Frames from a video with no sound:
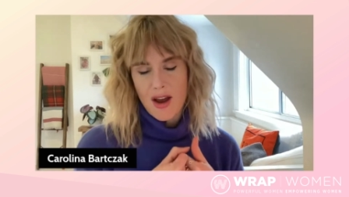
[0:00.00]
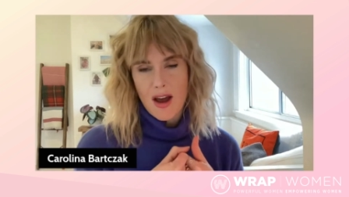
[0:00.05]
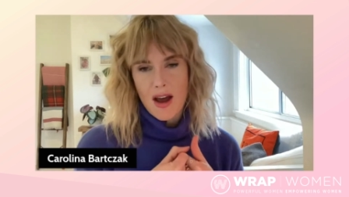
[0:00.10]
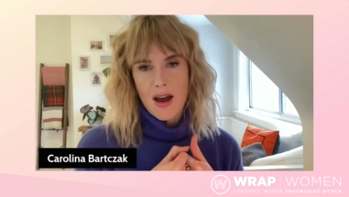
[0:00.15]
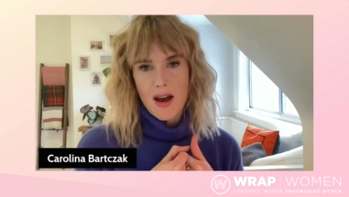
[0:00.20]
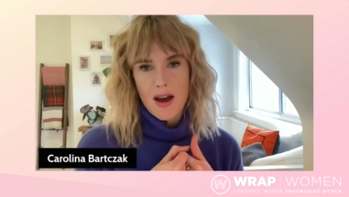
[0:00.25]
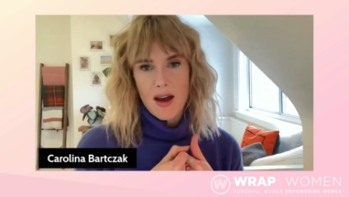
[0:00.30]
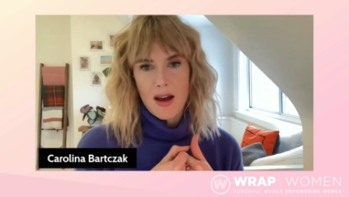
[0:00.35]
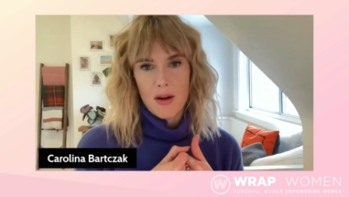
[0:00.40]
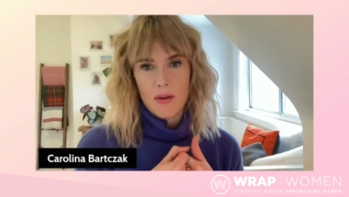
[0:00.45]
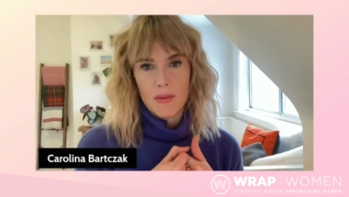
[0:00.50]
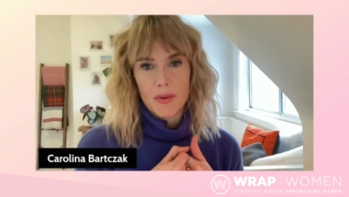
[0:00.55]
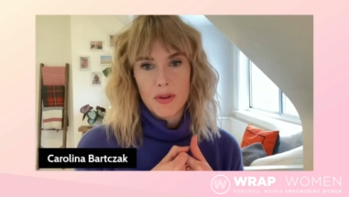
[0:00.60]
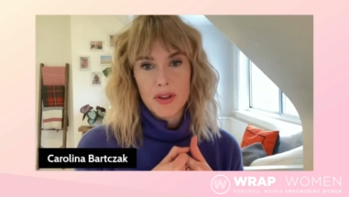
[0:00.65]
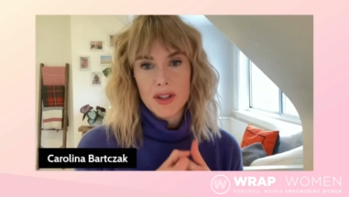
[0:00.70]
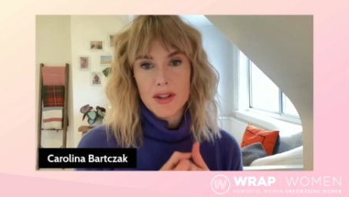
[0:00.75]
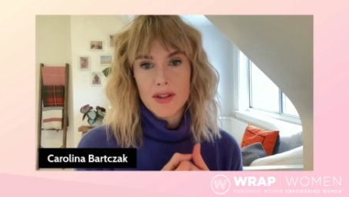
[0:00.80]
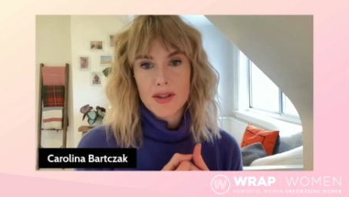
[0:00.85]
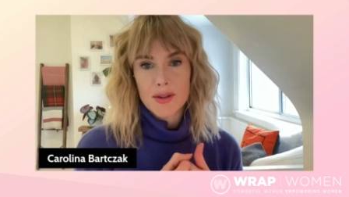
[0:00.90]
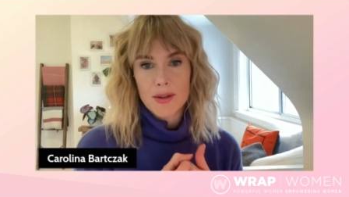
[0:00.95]
uh, with
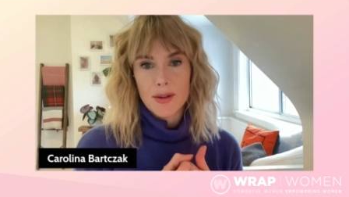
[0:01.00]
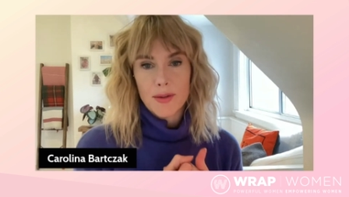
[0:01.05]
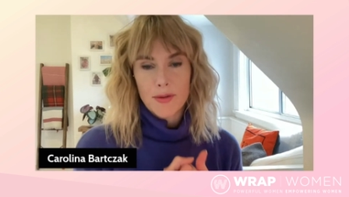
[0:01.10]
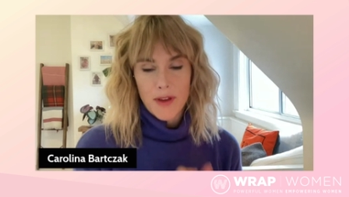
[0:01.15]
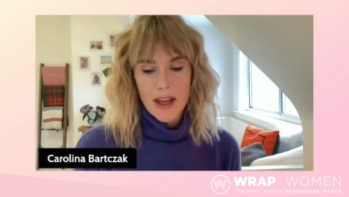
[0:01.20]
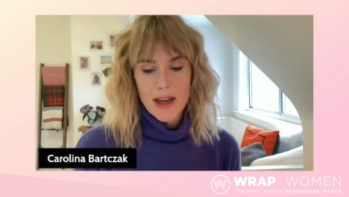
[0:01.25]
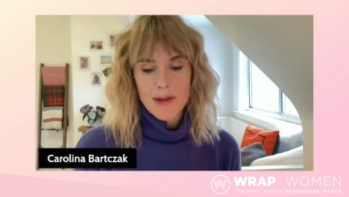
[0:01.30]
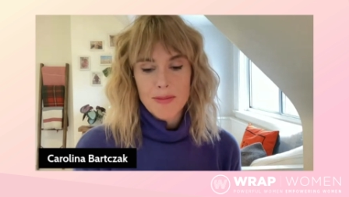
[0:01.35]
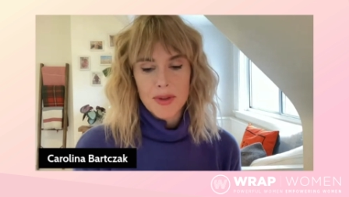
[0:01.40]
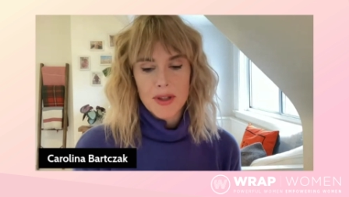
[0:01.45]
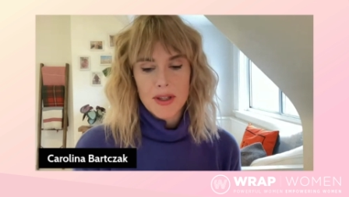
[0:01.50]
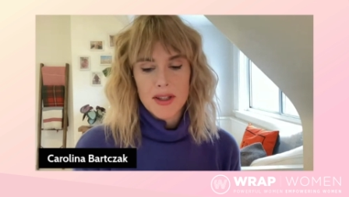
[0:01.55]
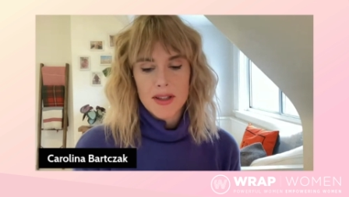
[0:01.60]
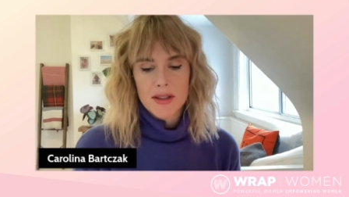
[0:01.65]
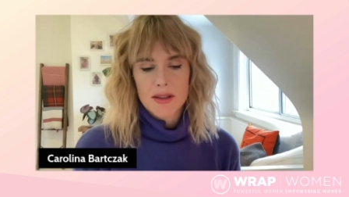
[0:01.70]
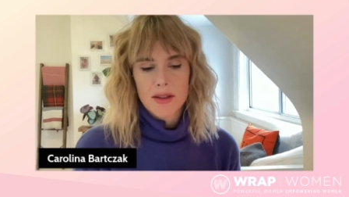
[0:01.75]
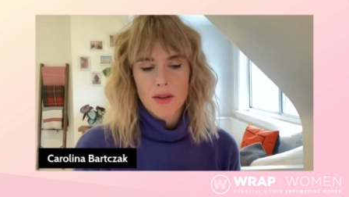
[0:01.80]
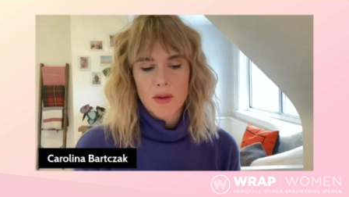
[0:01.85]
these two families,